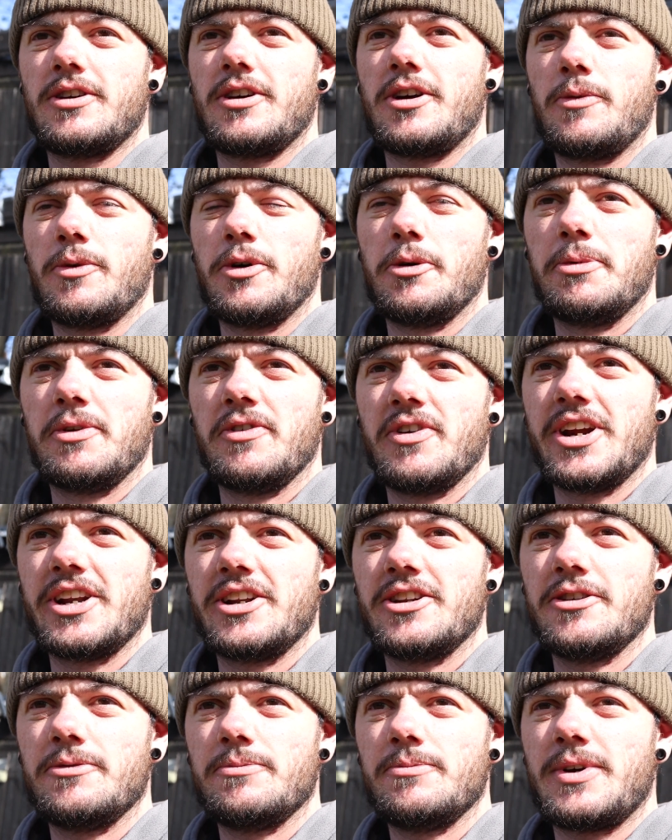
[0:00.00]
I will be
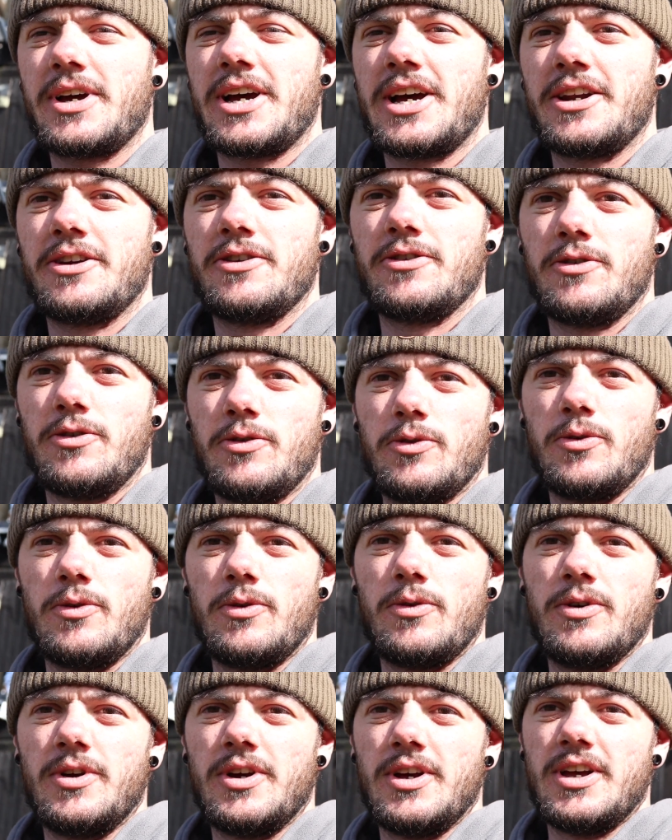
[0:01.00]
reading them, and
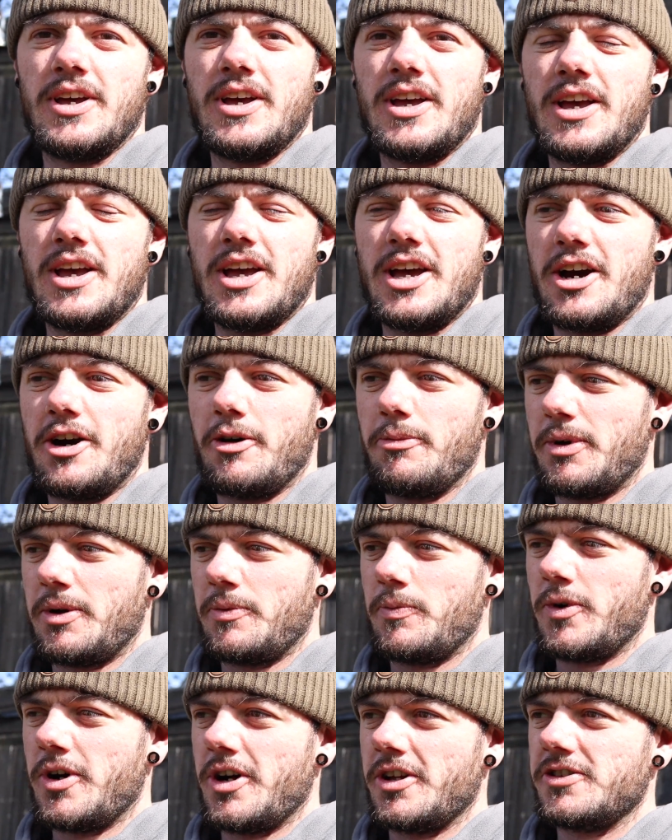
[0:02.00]
all help
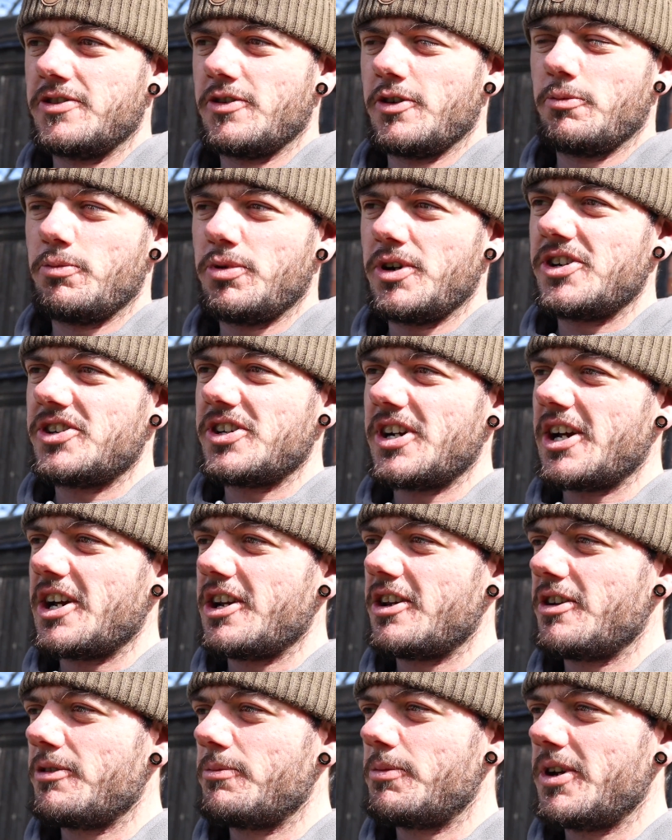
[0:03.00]
and words are appreciated.